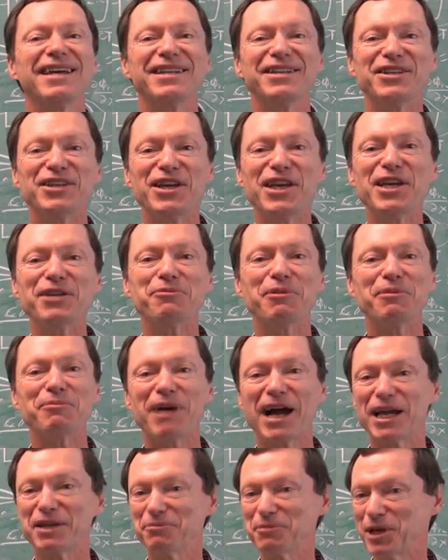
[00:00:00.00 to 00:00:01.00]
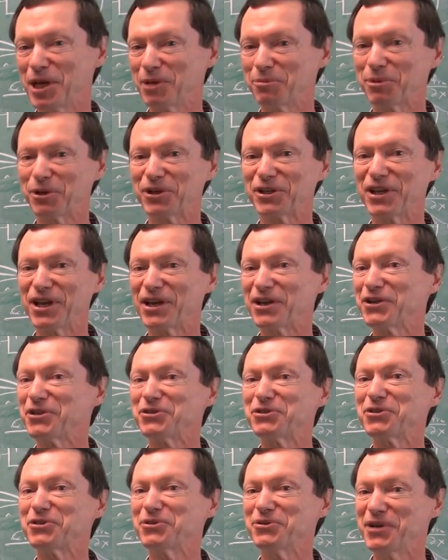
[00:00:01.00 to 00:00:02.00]
indeed we might be able to get
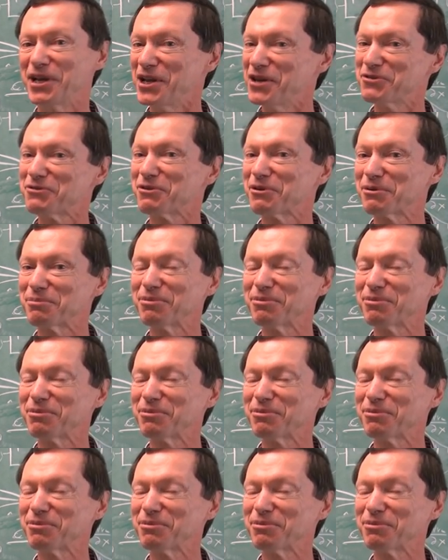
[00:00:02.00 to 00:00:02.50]
into either